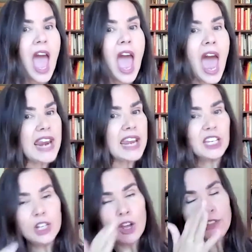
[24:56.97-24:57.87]
And,
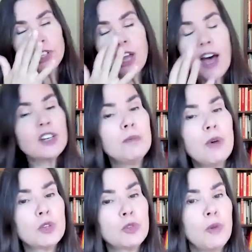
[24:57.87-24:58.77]
if you talk to
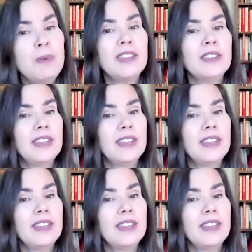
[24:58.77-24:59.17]
most women,